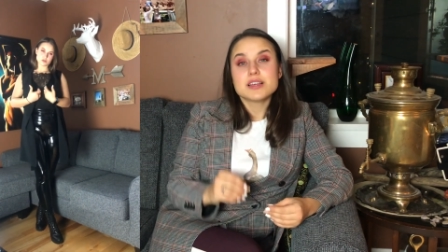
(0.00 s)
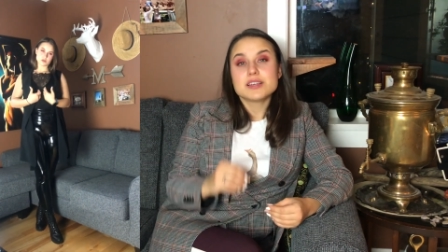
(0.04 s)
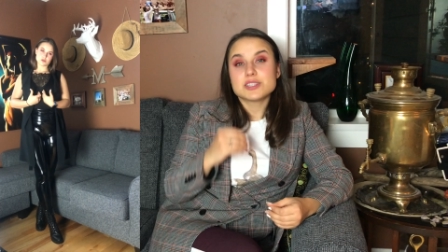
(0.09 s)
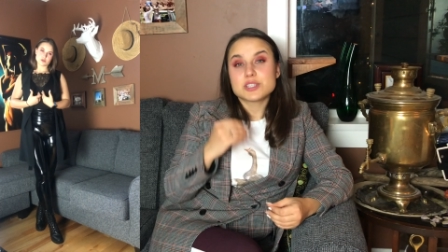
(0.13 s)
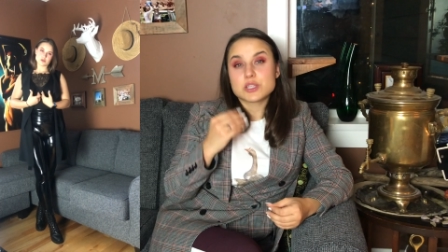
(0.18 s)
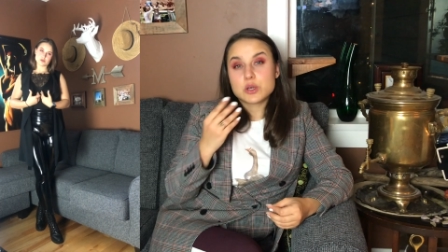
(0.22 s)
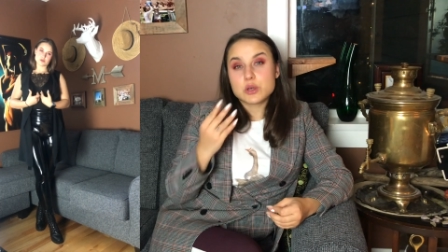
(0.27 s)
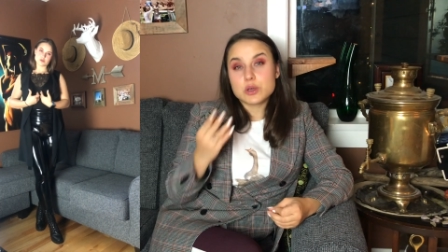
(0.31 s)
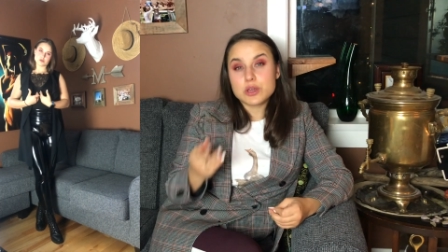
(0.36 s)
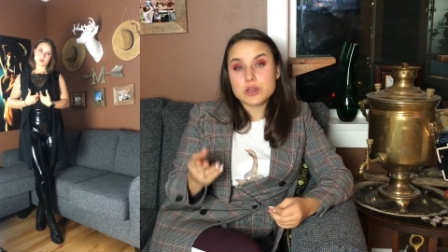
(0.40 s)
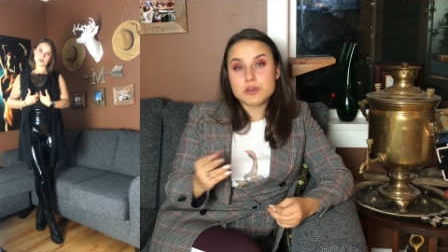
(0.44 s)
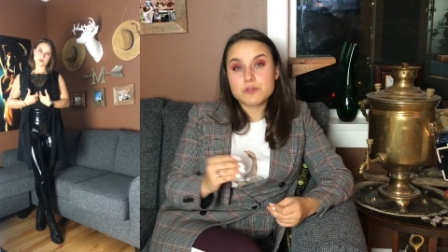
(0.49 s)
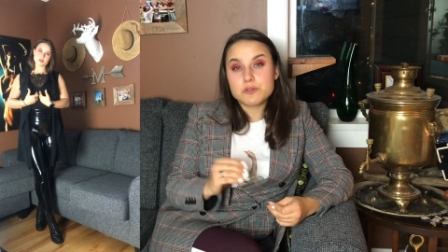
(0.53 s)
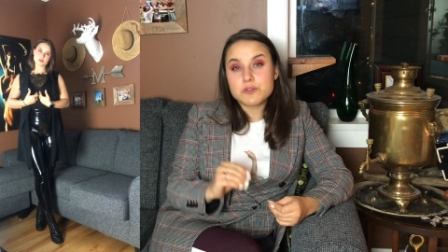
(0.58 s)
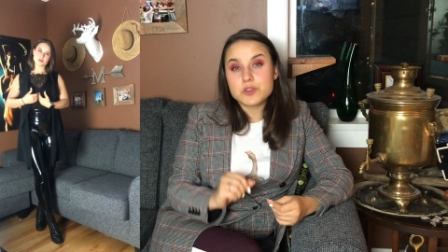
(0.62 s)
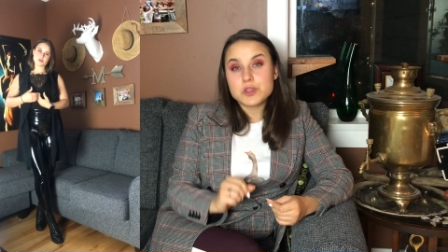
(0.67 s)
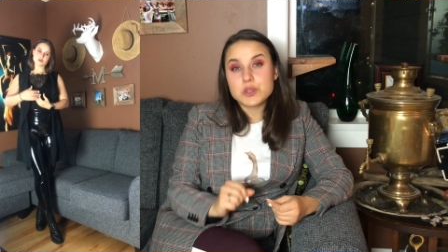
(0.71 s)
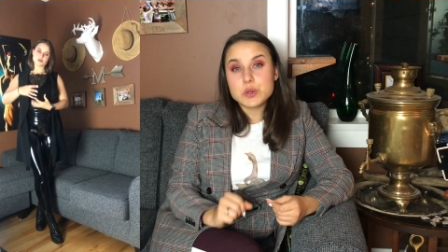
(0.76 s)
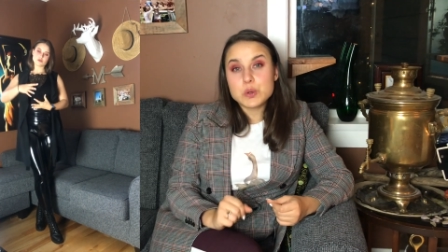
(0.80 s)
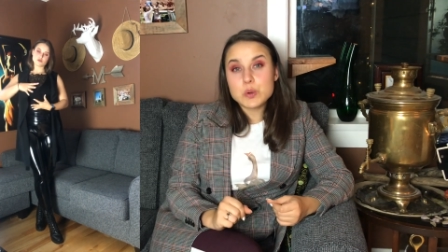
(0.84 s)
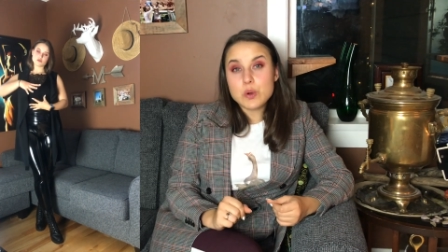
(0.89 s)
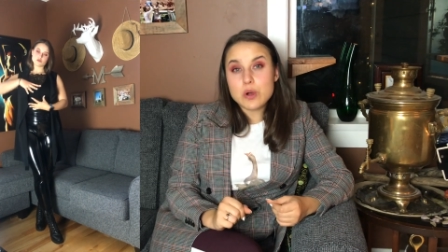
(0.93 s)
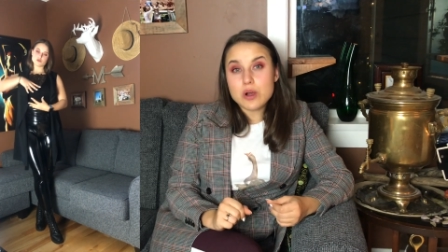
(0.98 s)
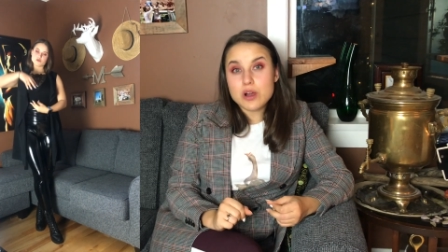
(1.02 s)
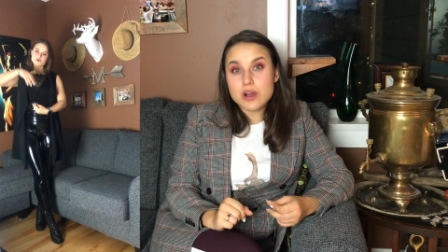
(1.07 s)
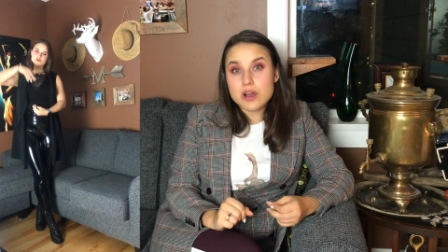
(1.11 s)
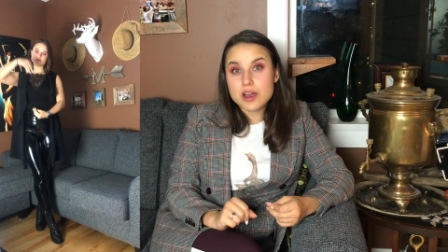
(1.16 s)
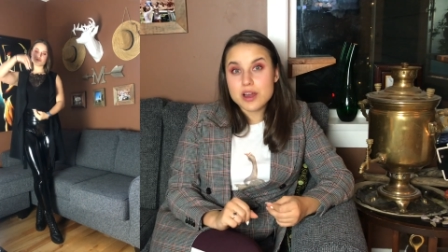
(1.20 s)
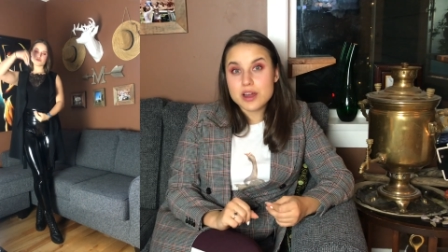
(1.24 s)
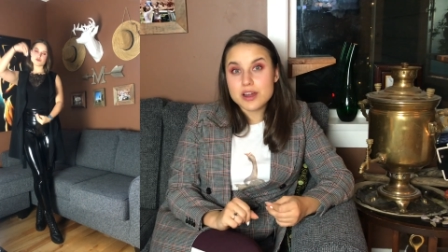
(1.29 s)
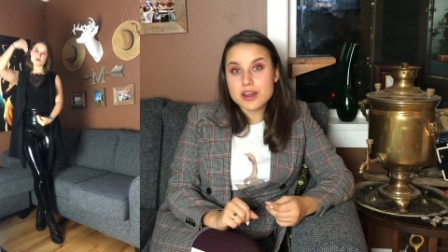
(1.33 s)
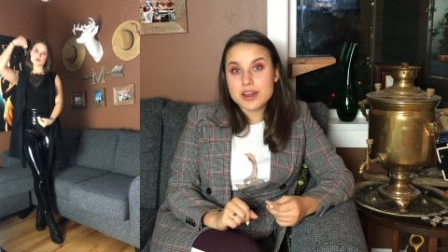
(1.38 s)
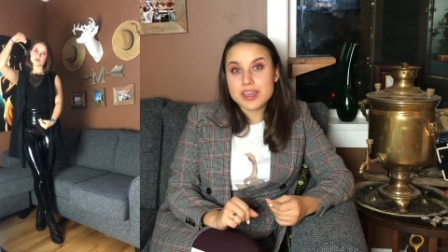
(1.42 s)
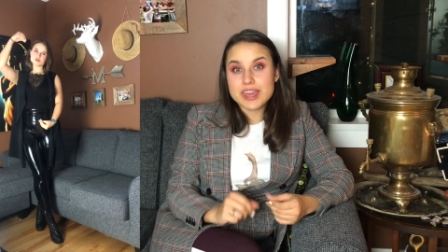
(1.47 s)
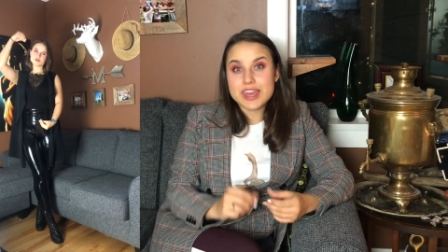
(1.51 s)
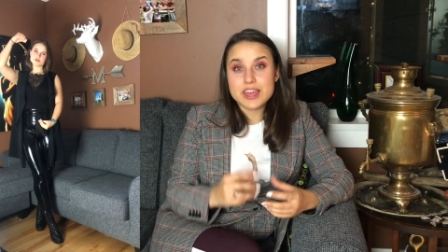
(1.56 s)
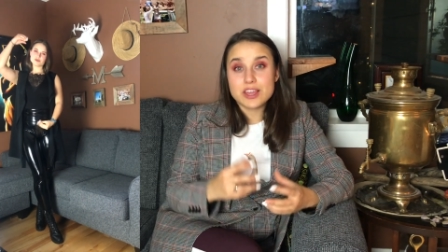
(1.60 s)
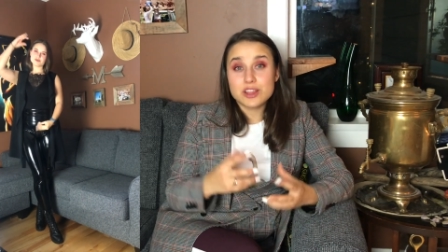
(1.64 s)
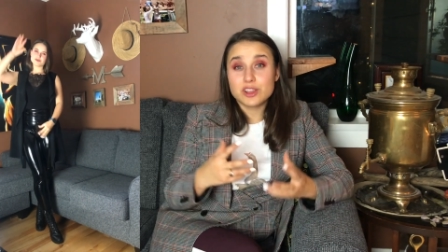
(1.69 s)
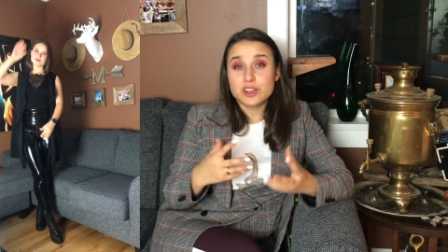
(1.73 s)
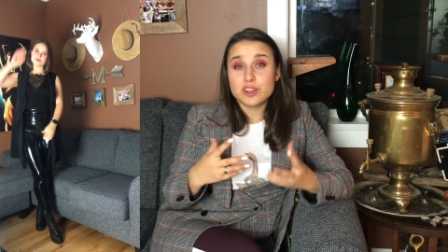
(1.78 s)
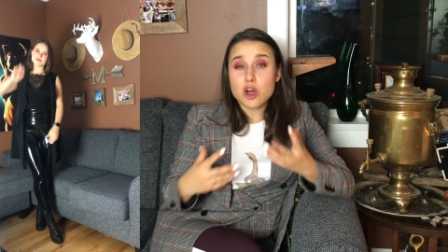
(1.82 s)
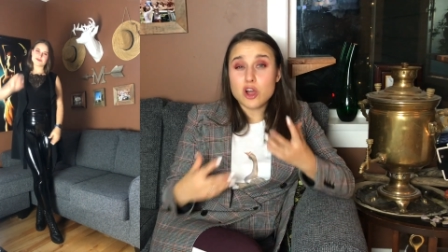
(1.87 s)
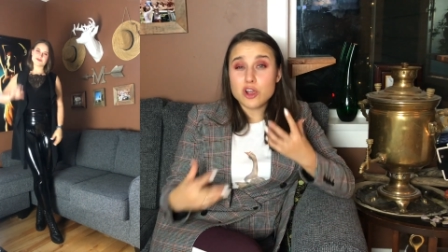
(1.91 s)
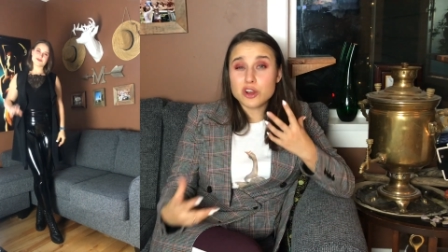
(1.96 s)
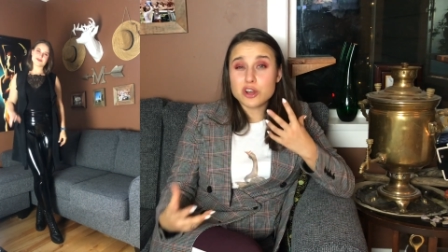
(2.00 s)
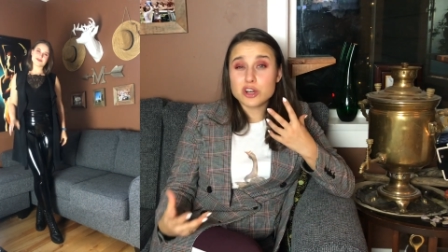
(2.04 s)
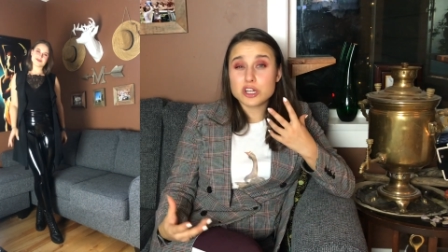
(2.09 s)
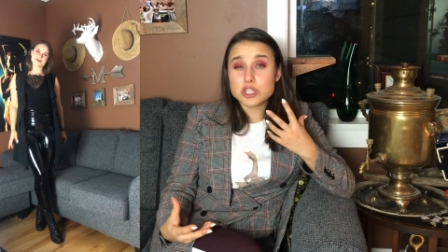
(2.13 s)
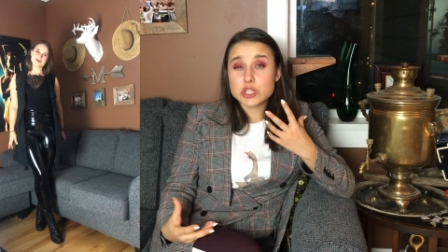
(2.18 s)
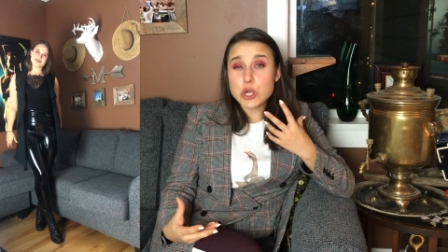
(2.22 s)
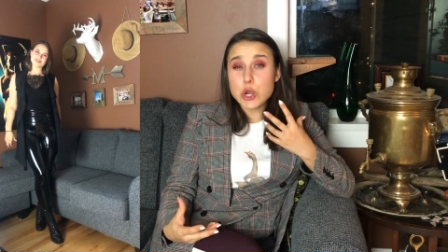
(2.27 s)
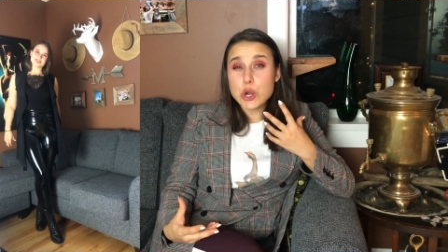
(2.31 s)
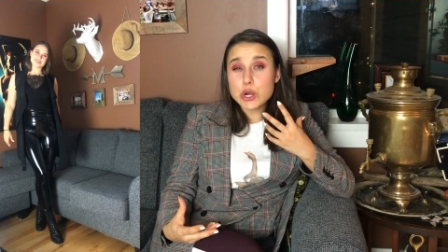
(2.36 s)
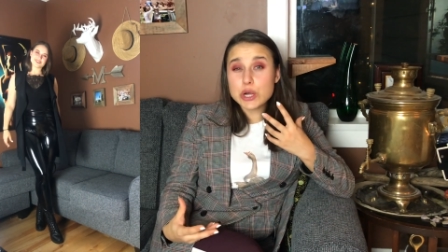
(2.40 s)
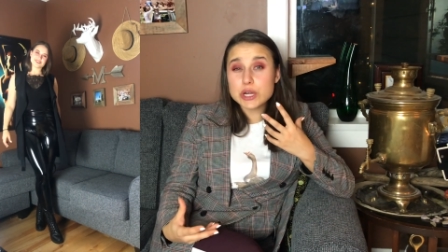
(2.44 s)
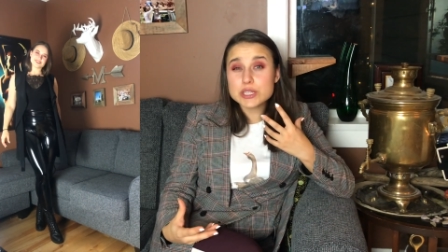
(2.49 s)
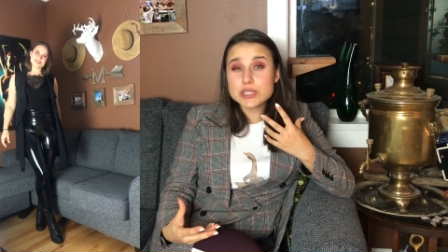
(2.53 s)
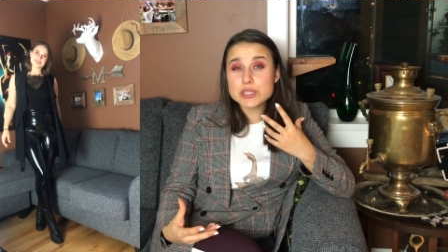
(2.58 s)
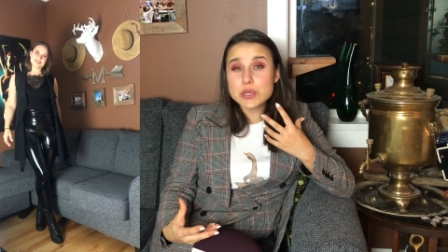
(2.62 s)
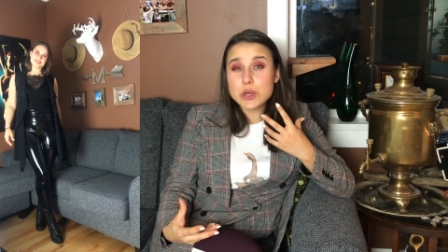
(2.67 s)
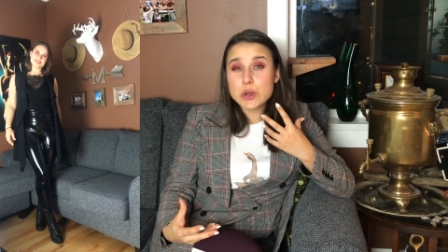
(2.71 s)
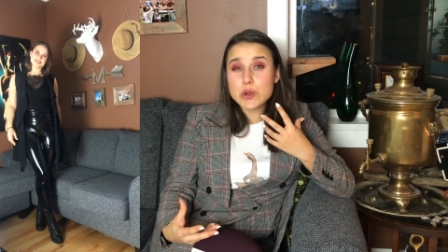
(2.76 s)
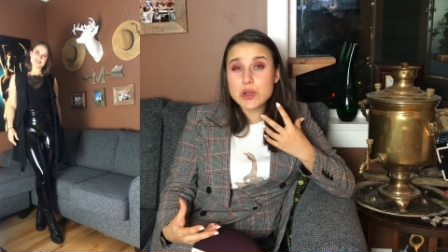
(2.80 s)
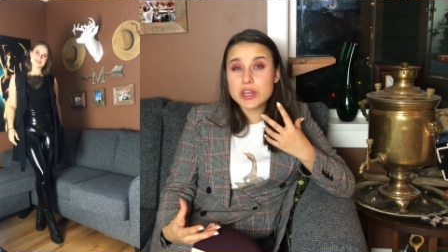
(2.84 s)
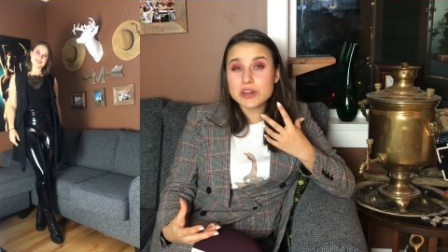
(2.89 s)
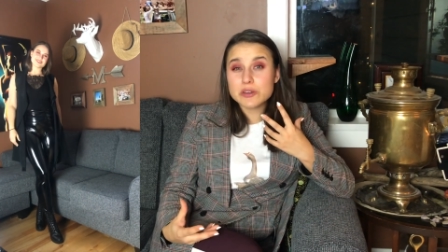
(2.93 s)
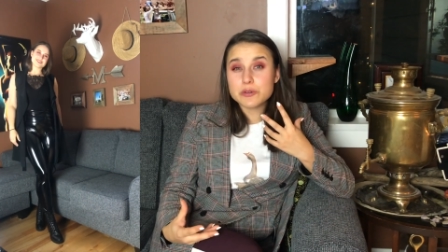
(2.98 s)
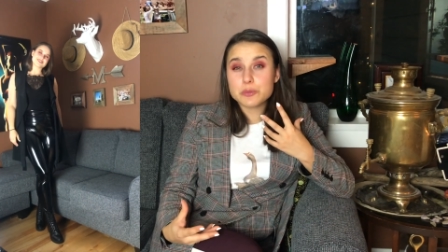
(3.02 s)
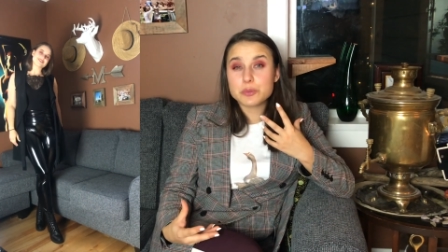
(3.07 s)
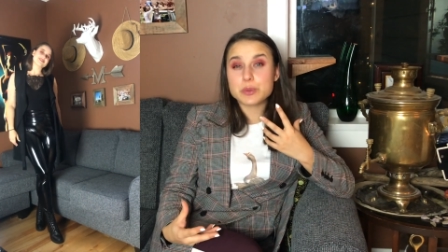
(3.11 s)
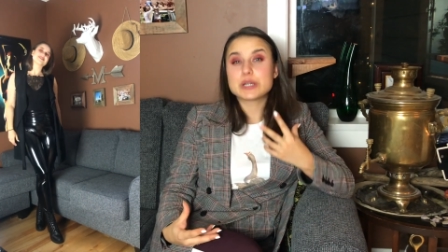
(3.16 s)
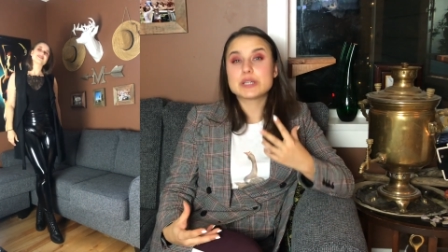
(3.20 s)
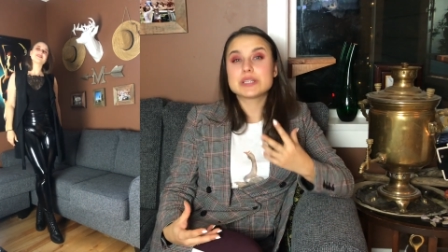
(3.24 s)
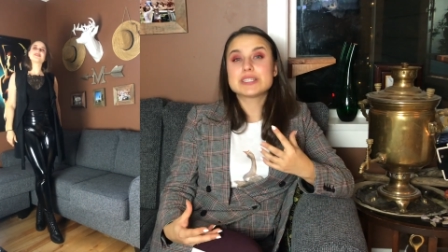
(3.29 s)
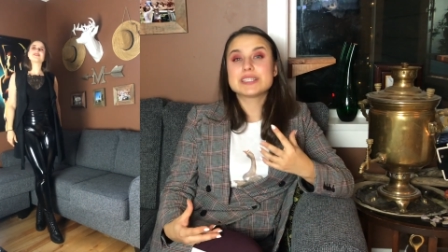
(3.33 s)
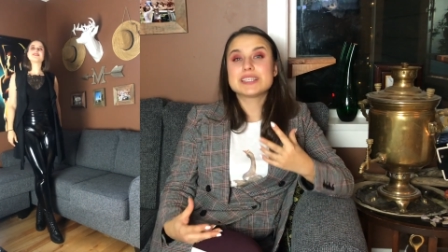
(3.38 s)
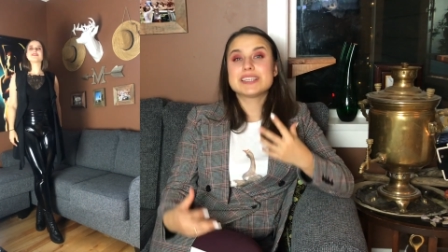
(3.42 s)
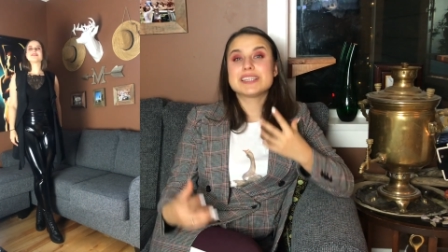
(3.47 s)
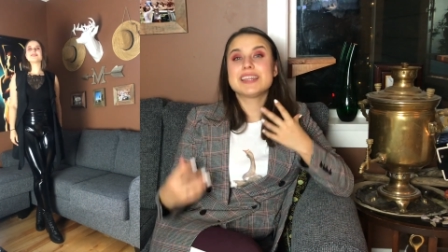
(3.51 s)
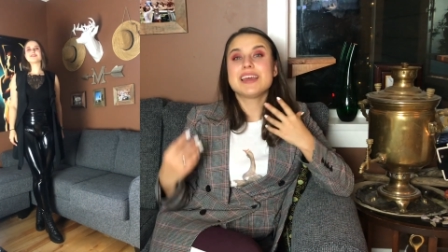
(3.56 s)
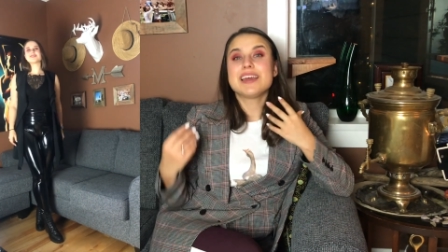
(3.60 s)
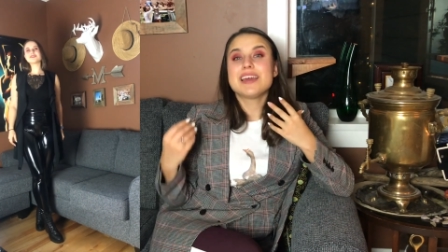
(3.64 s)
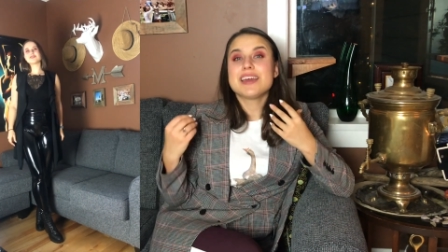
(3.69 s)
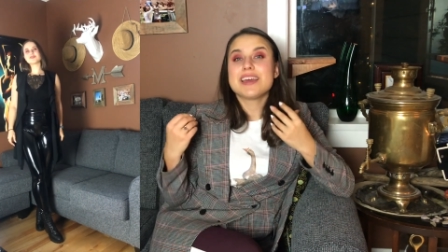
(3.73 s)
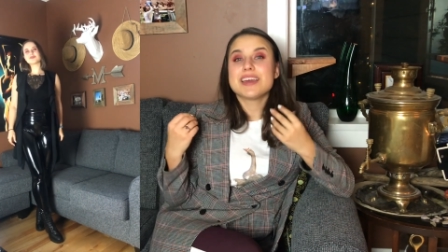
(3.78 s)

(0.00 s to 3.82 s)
So if you are a longer torso kind of person,